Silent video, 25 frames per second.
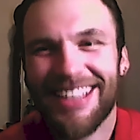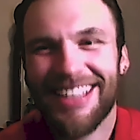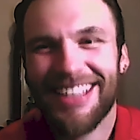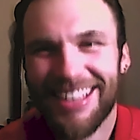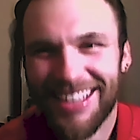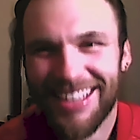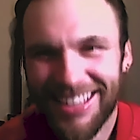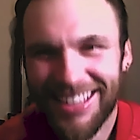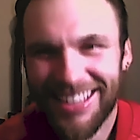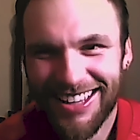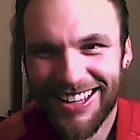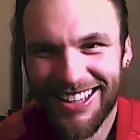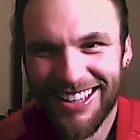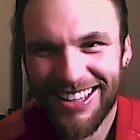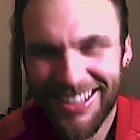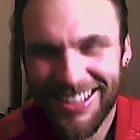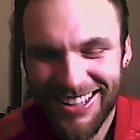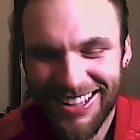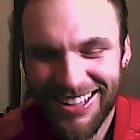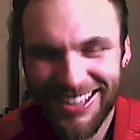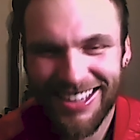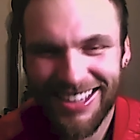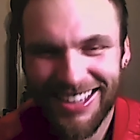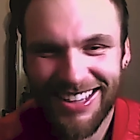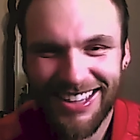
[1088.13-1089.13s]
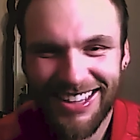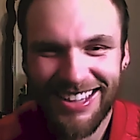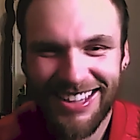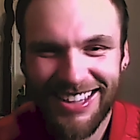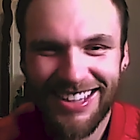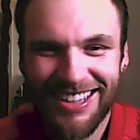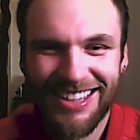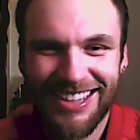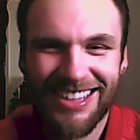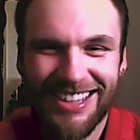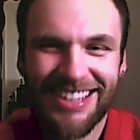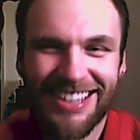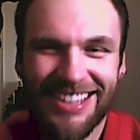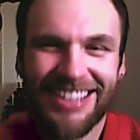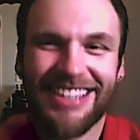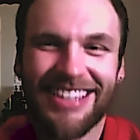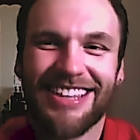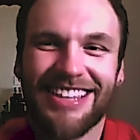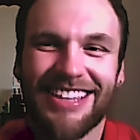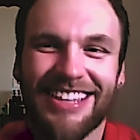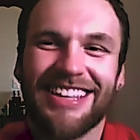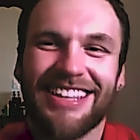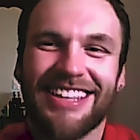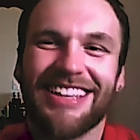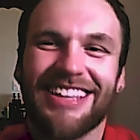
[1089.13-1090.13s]
yeah, you know. So,
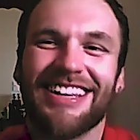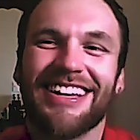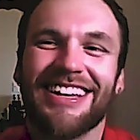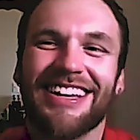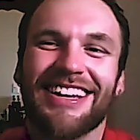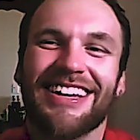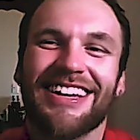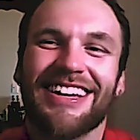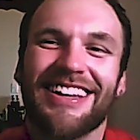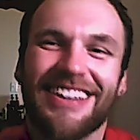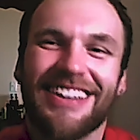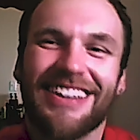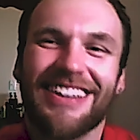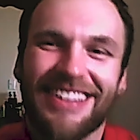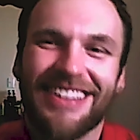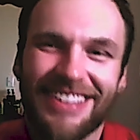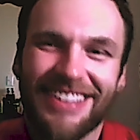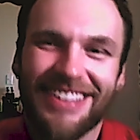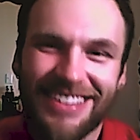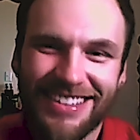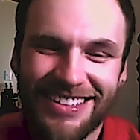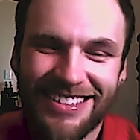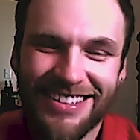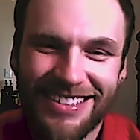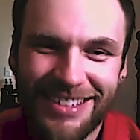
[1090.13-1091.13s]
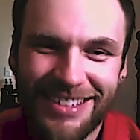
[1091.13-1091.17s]
but